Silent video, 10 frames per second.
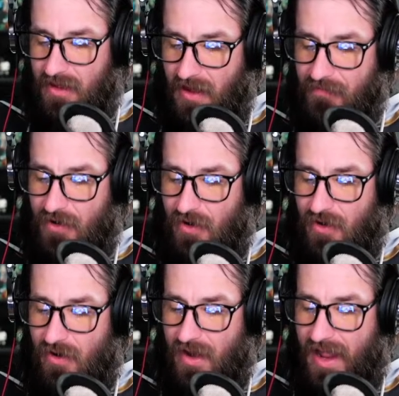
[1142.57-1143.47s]

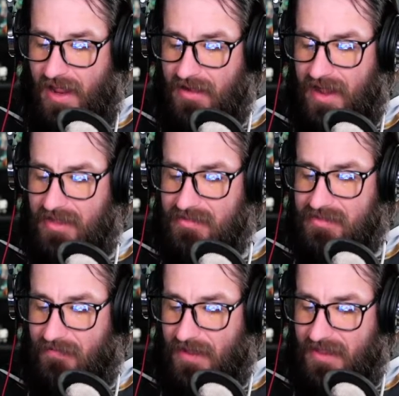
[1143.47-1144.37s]
governor and
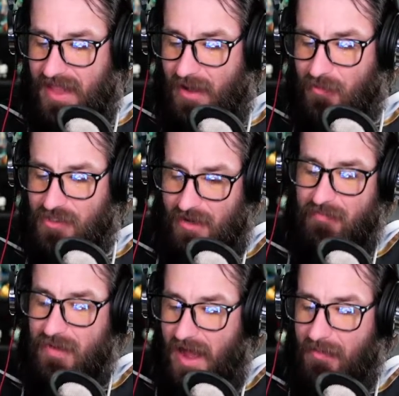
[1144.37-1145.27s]
stuff like that, which
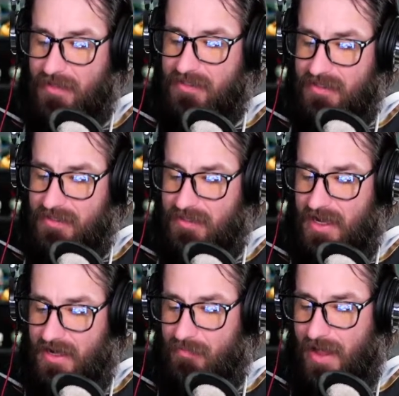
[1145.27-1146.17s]
I'm
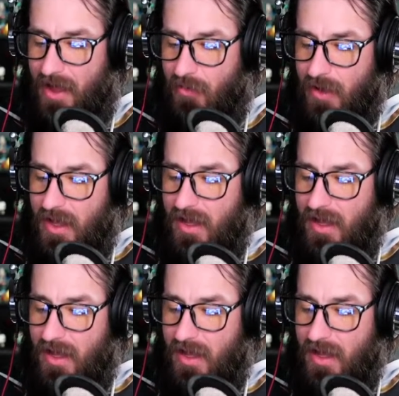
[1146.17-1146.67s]
excited about.